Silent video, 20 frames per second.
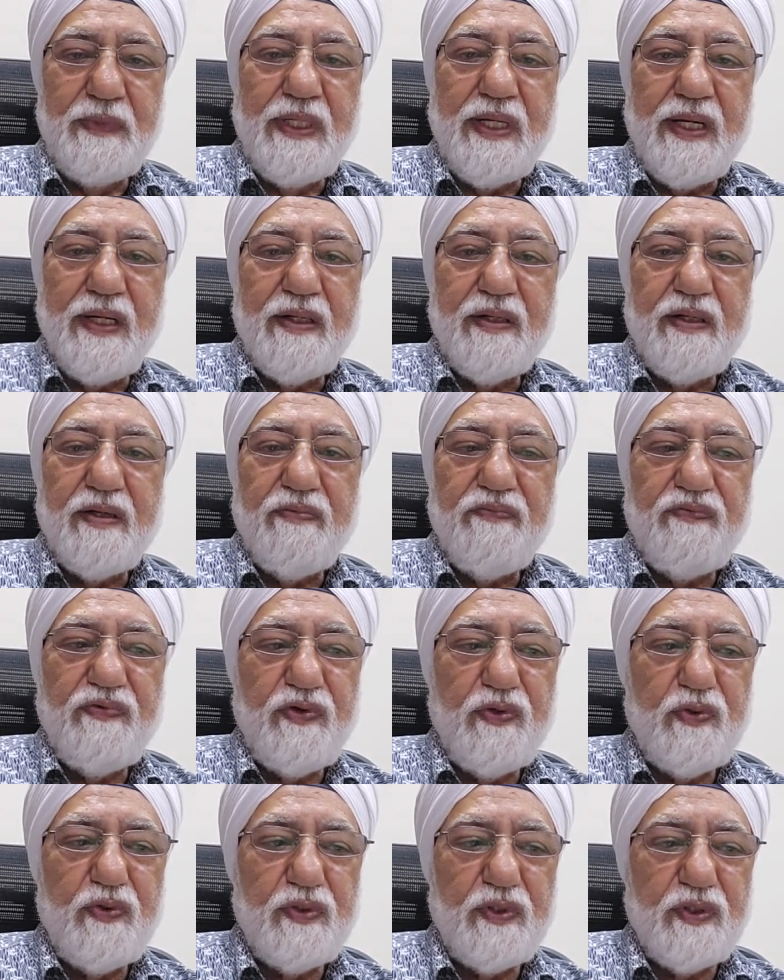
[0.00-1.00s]
and
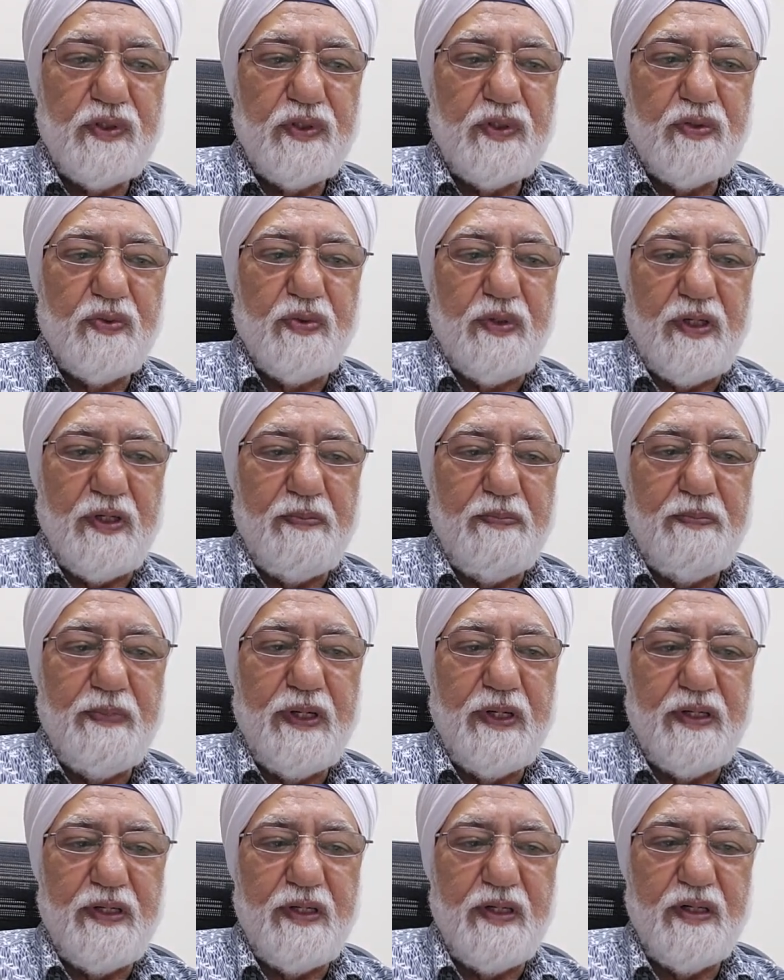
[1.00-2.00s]
refuses to
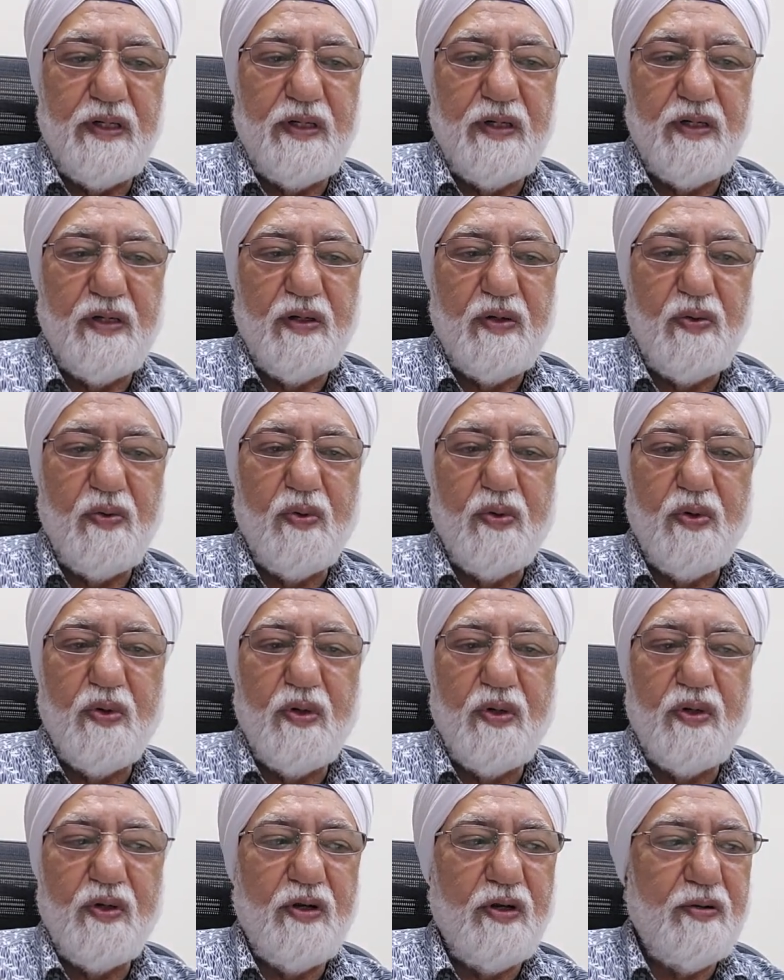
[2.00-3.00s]
admit
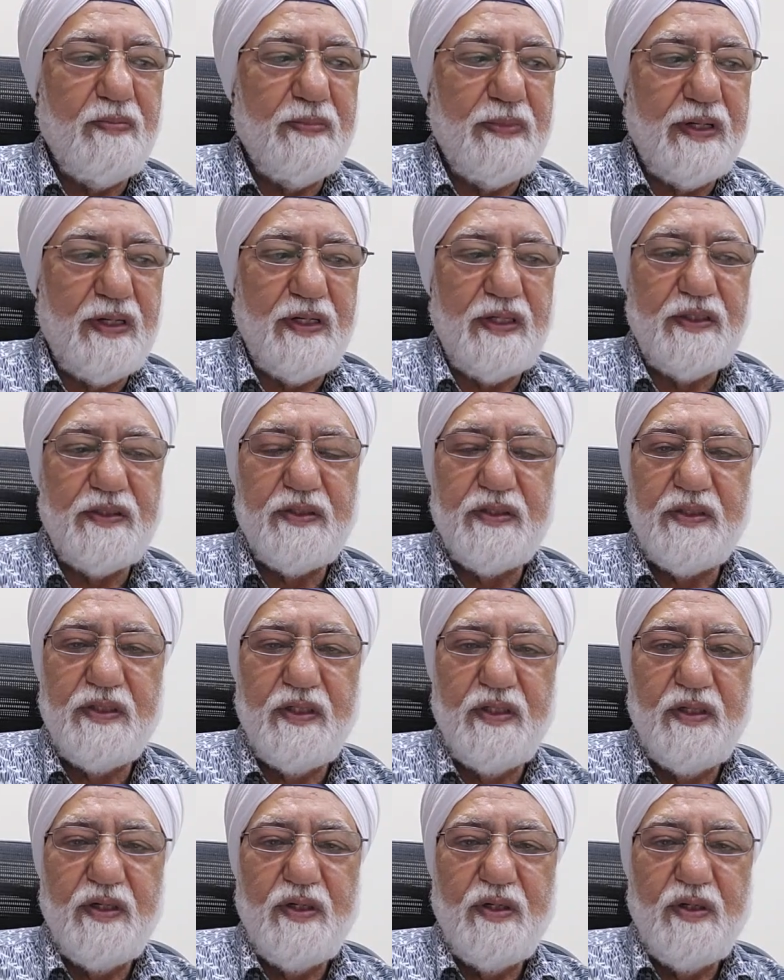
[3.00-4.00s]
local non Malays
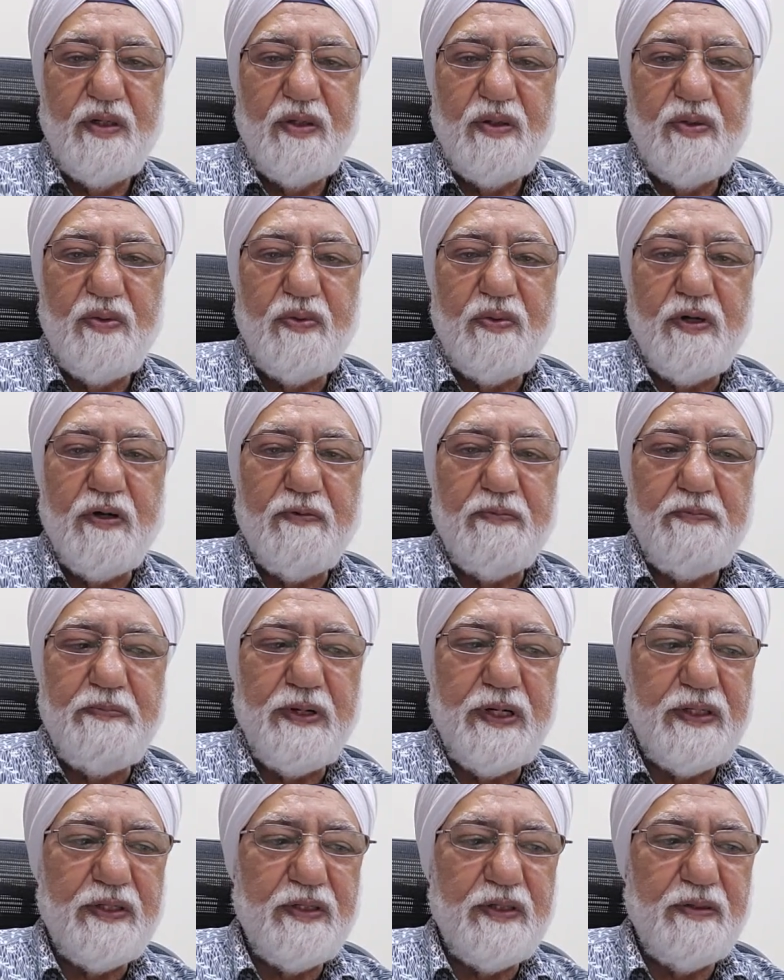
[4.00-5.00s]
who have
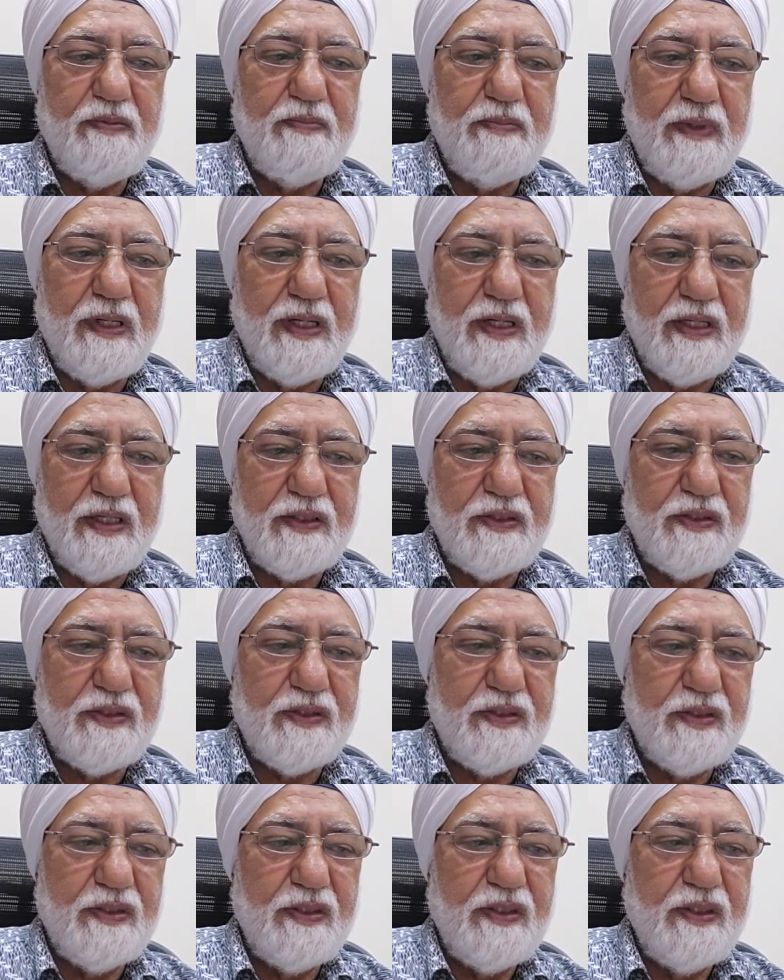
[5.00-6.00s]
better
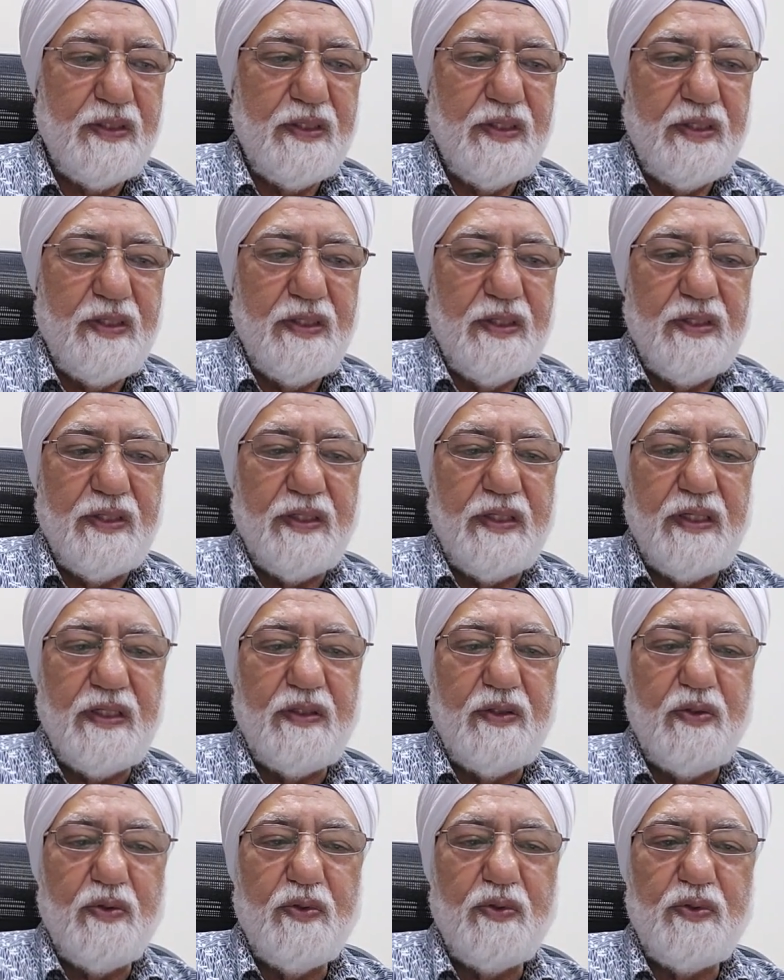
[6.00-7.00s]
marks
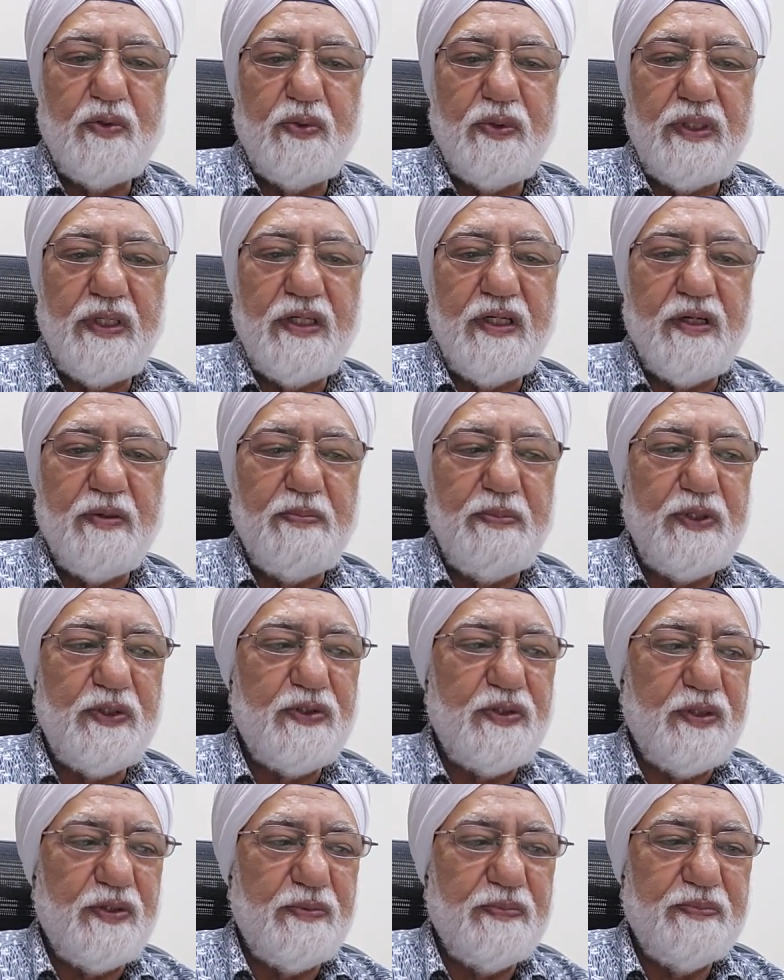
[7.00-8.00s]
than those who get
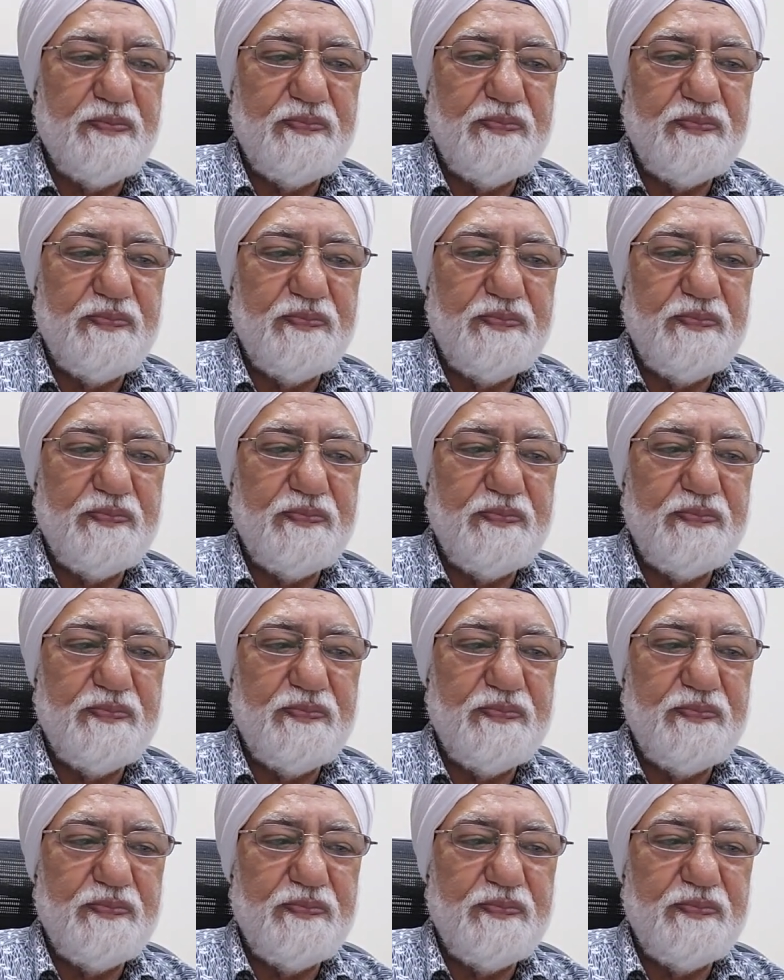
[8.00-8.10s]
admission.